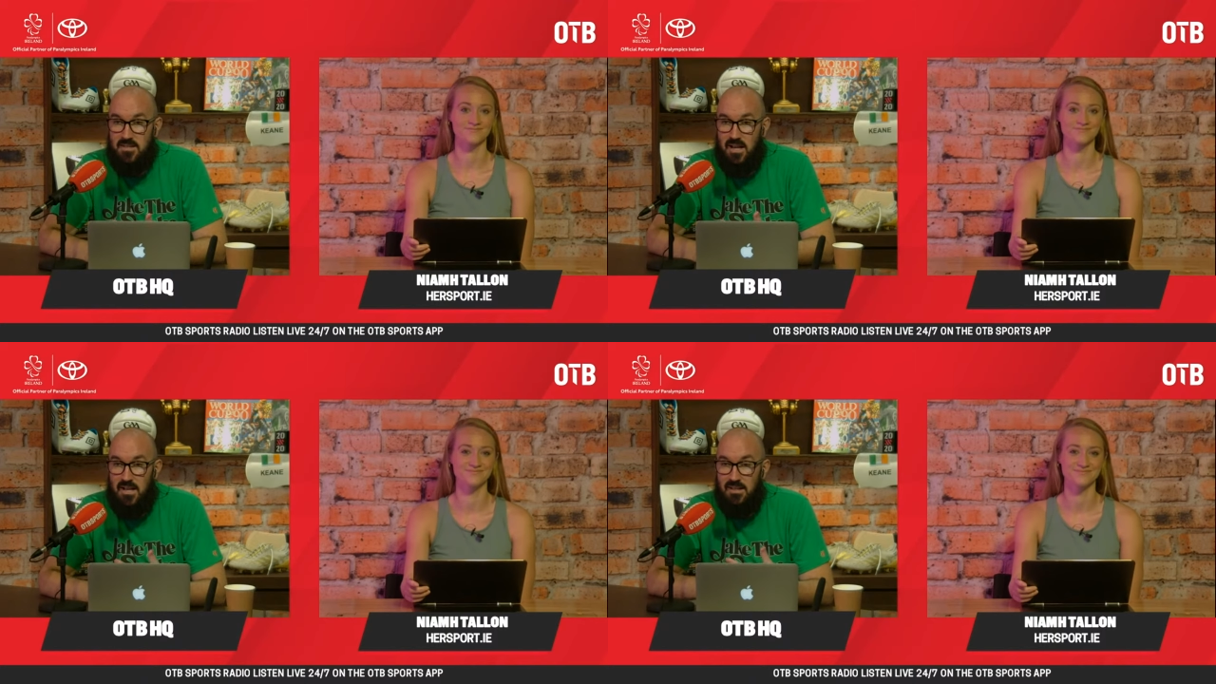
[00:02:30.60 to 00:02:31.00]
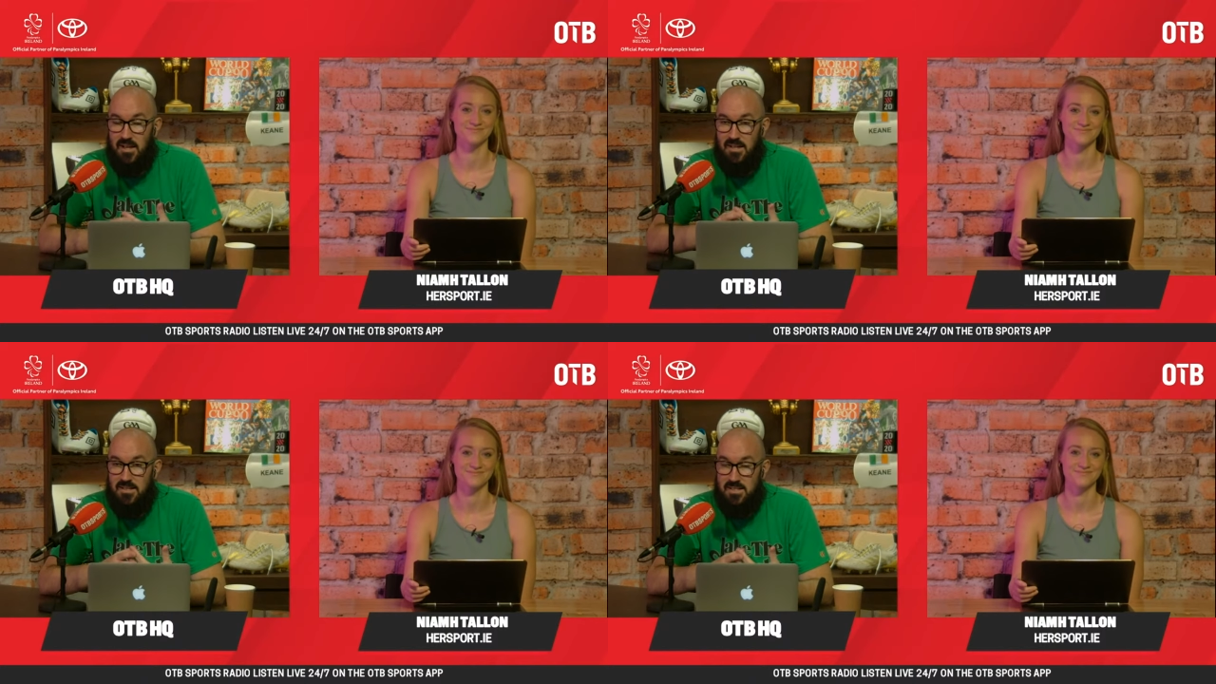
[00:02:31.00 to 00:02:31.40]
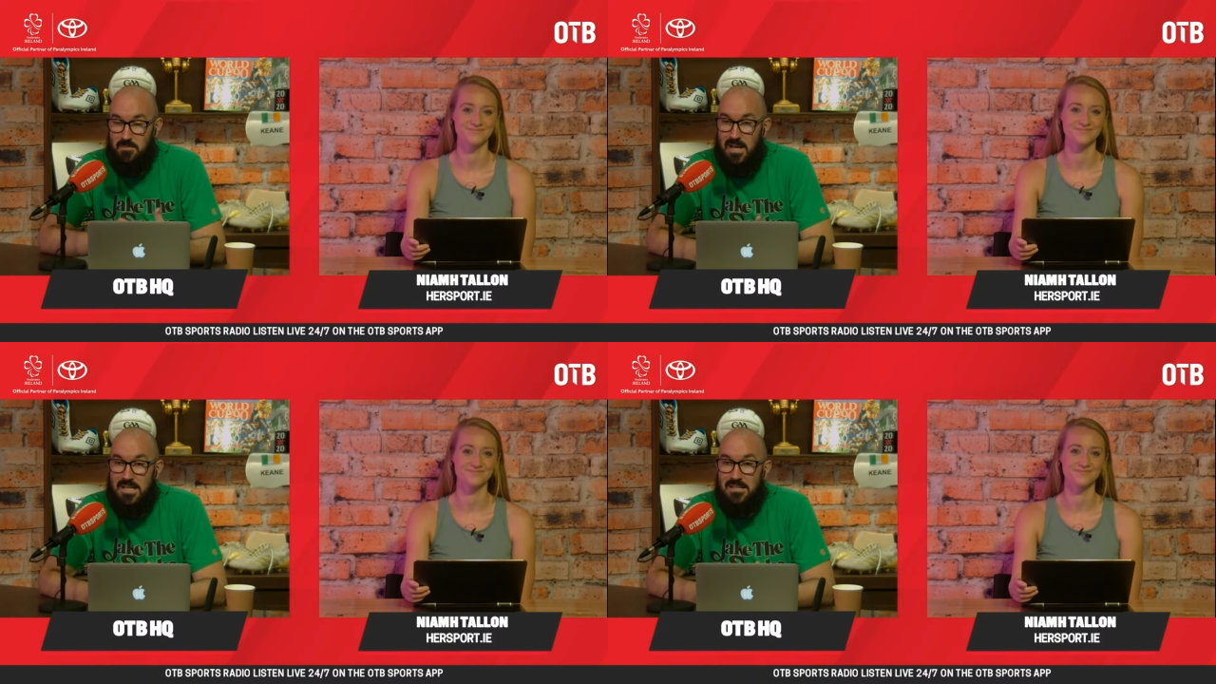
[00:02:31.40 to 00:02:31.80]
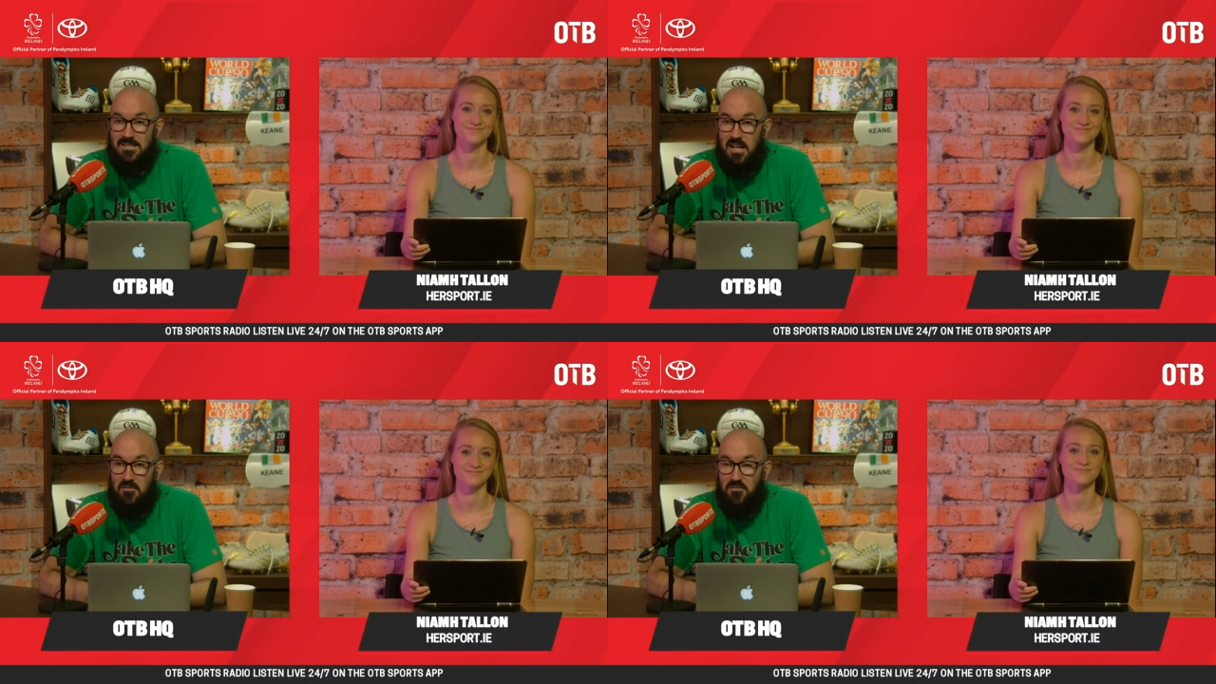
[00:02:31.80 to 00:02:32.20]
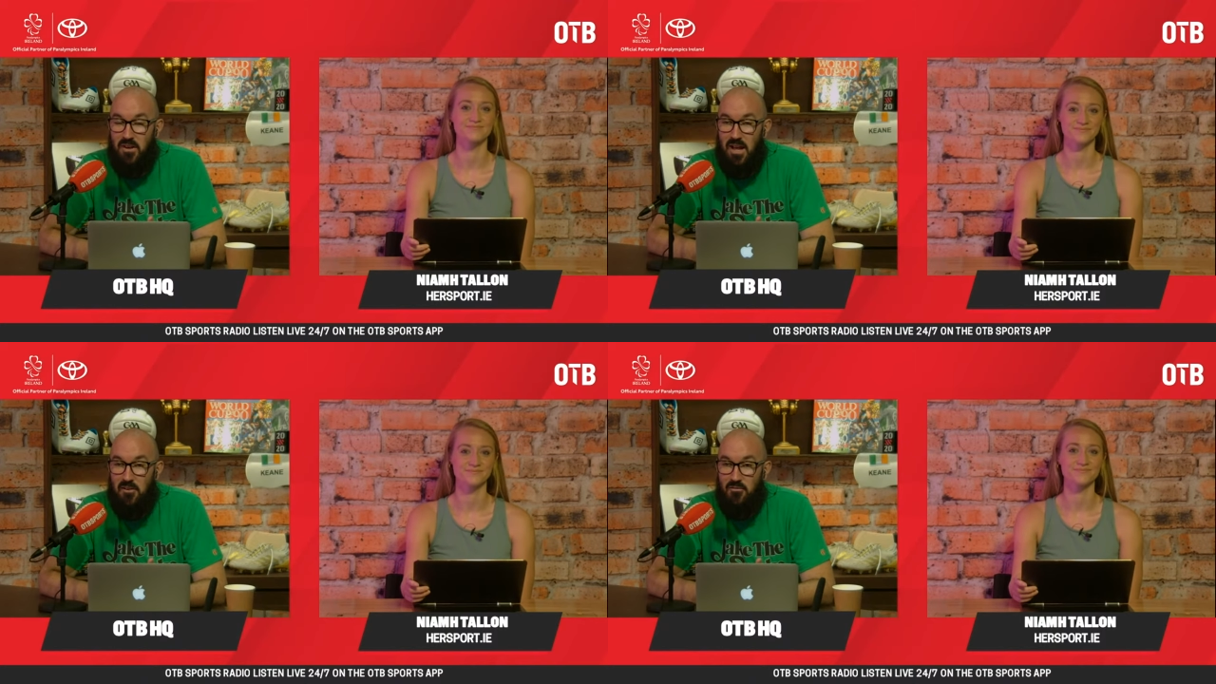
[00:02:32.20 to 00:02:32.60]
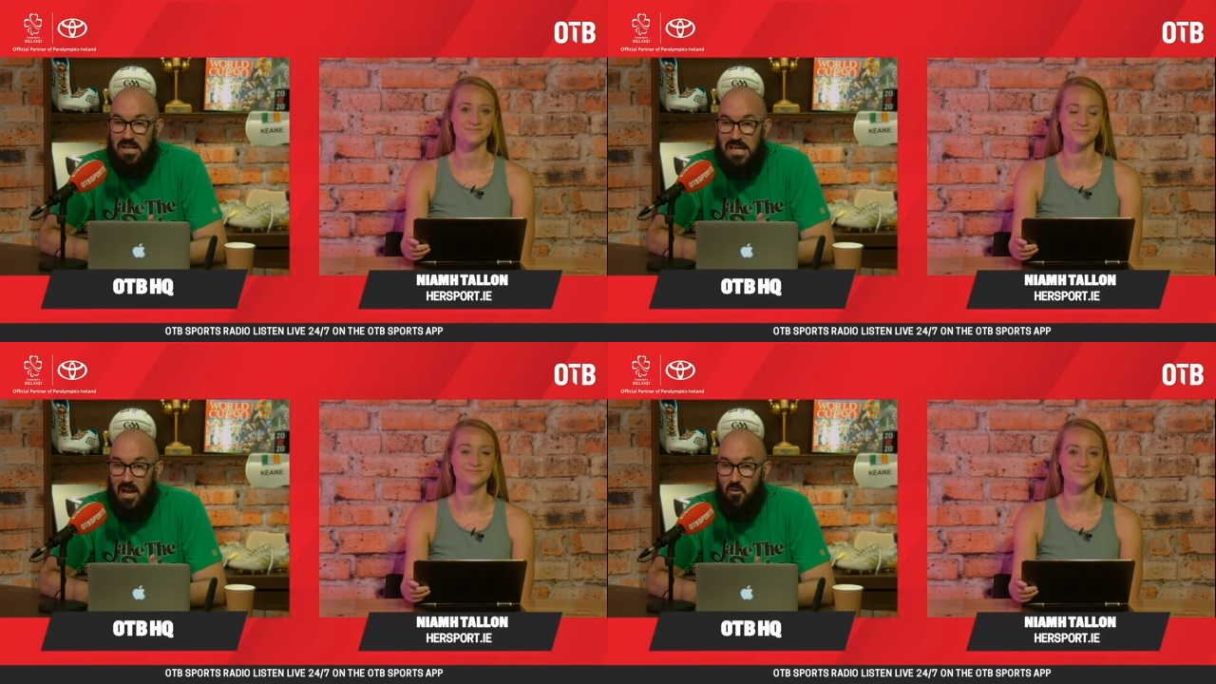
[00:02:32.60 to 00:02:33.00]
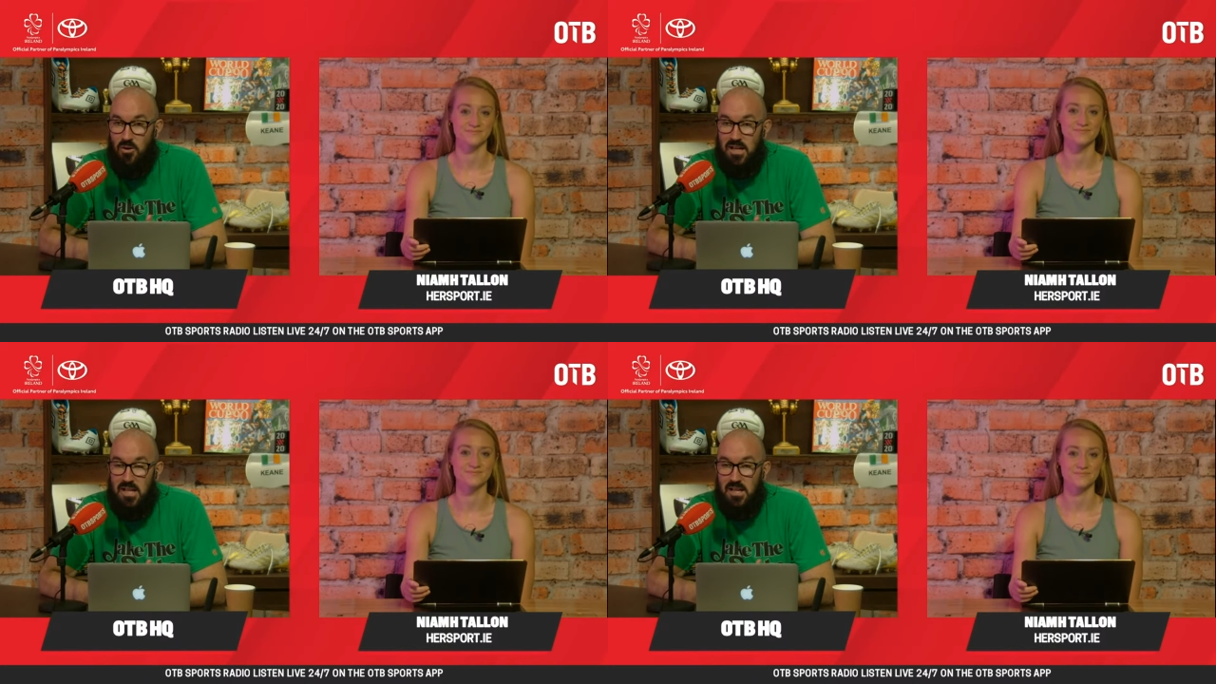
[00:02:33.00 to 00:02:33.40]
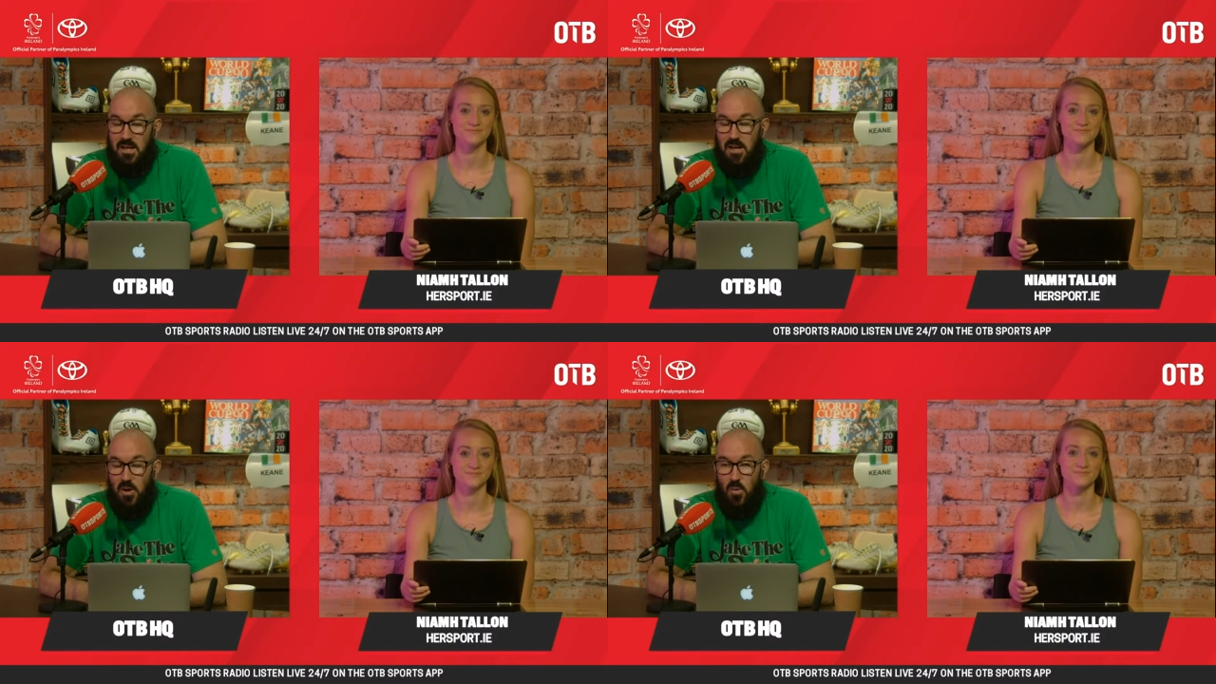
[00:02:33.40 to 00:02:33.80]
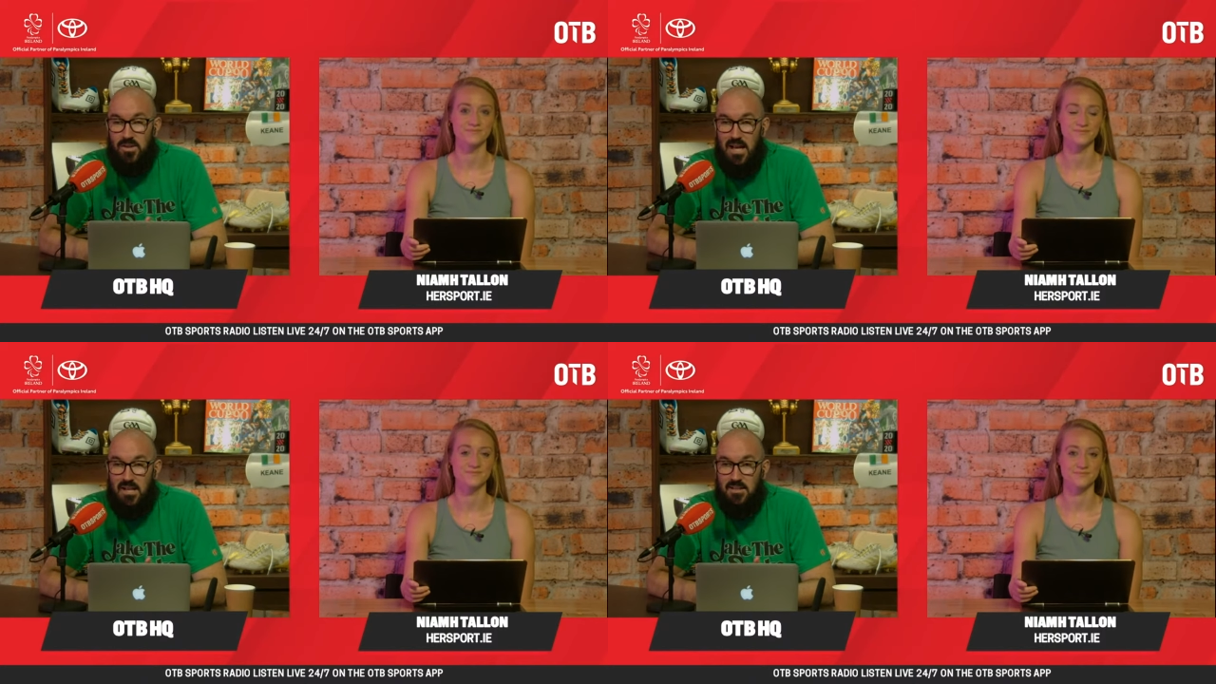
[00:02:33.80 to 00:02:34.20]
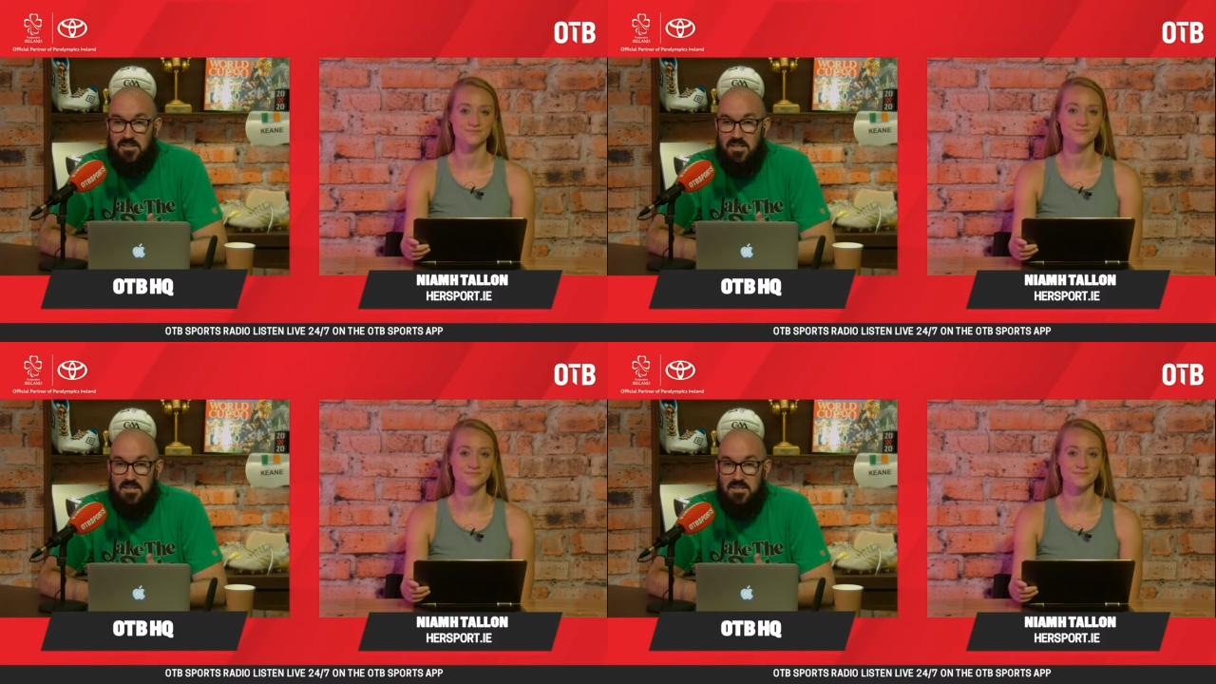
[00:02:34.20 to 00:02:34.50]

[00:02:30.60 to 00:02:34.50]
Speaker 1: that it displays itself really outwardly. With Ellen, she